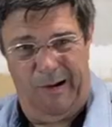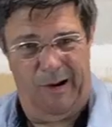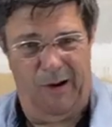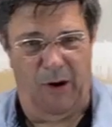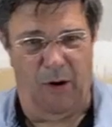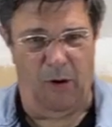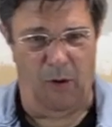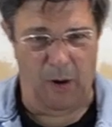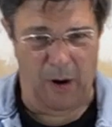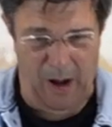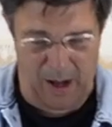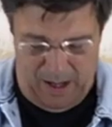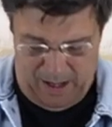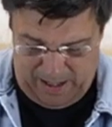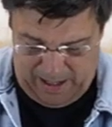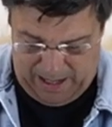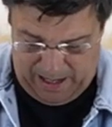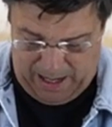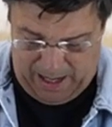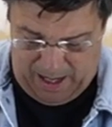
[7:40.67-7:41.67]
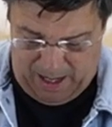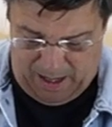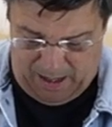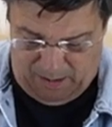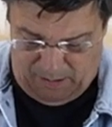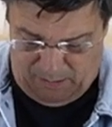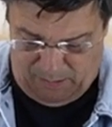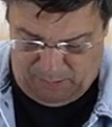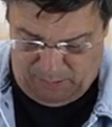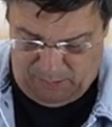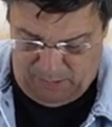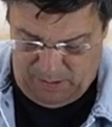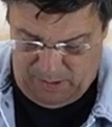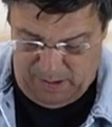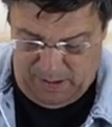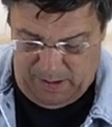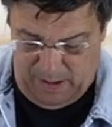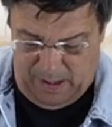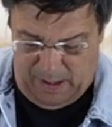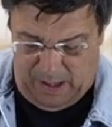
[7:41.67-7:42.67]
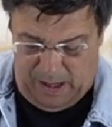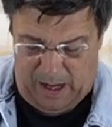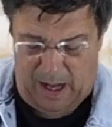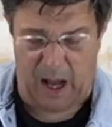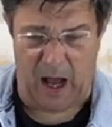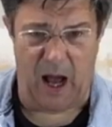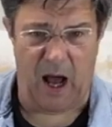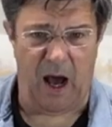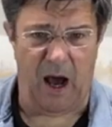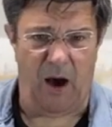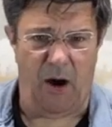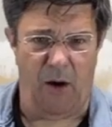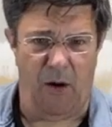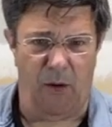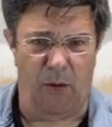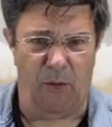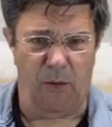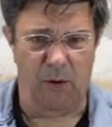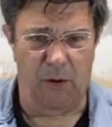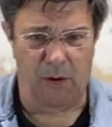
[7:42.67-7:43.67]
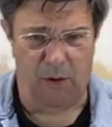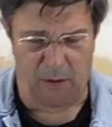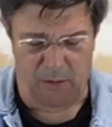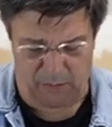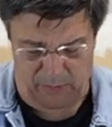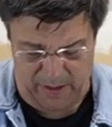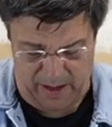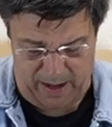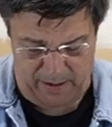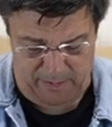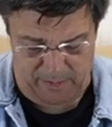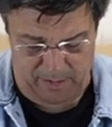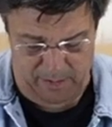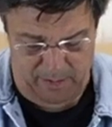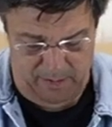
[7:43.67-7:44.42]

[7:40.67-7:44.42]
Oh, ow, ow, oh that,